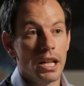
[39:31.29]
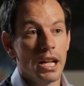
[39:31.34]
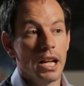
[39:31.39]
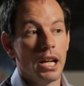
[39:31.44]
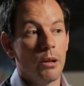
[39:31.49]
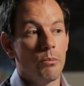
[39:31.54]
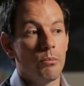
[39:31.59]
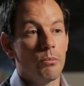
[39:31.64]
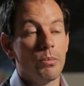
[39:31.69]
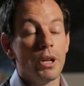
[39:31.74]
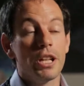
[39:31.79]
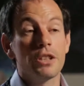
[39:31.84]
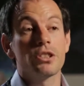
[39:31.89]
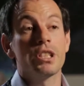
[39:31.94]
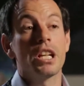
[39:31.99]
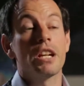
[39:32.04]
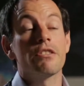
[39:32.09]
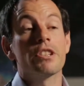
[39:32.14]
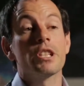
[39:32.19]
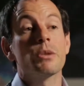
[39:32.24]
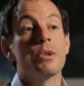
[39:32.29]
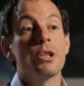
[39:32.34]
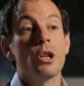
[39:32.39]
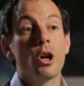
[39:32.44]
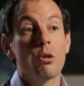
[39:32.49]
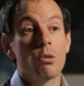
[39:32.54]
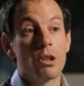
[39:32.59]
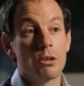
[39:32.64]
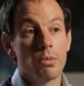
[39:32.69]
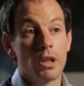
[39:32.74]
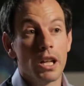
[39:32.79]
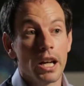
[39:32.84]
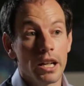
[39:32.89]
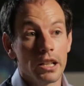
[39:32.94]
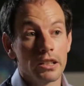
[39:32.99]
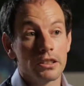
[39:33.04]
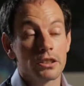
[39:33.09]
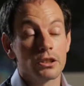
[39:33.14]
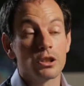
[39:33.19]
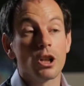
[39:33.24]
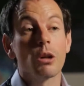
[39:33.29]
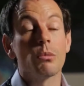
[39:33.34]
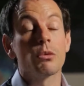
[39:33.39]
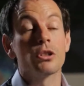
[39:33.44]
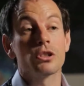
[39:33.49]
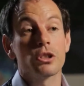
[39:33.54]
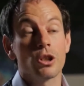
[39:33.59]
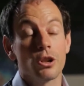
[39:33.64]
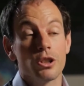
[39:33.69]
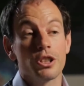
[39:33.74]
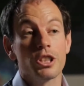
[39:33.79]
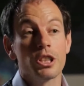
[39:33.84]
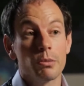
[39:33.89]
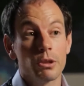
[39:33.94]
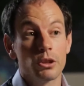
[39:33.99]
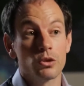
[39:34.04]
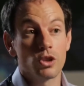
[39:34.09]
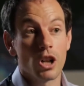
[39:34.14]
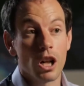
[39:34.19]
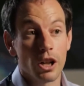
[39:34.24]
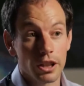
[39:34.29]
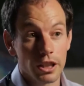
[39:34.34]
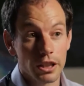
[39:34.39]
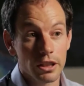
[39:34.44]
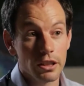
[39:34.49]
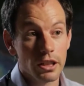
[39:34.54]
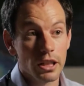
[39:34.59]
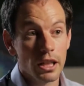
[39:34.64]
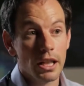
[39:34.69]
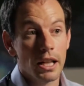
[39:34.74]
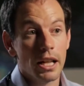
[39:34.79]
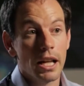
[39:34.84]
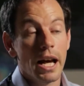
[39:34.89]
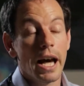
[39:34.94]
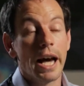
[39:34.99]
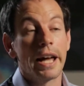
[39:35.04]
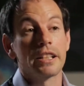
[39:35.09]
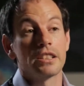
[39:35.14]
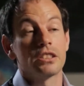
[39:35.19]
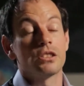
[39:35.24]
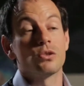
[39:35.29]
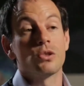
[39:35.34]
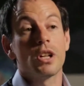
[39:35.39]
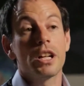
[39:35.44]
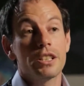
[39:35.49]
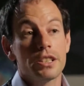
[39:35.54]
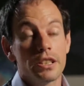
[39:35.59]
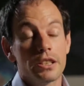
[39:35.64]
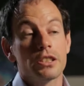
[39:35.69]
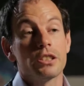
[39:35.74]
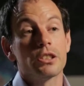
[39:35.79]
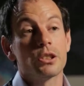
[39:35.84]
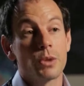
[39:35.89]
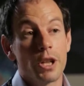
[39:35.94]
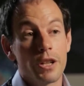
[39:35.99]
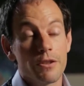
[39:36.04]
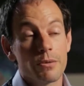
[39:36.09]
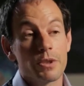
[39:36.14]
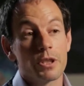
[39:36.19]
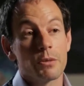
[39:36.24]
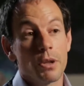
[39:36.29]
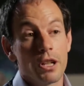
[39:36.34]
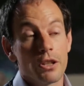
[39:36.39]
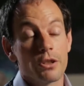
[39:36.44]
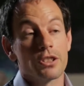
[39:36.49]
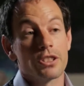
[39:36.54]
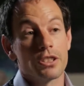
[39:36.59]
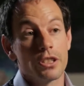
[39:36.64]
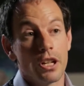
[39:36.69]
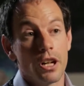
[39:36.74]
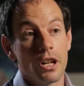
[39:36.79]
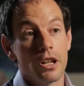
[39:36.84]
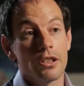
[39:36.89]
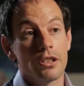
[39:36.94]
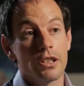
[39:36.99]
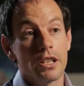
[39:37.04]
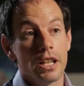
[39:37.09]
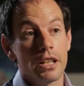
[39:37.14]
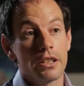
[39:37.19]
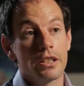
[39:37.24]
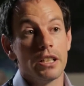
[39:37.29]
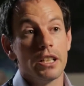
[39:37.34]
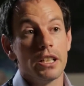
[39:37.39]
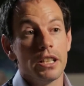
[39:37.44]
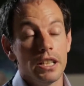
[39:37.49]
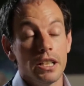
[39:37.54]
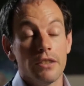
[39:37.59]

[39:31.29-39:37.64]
Um, based on everything we know about planets, it's almost certainly to be rocky and it's the right distance away from its parent star that,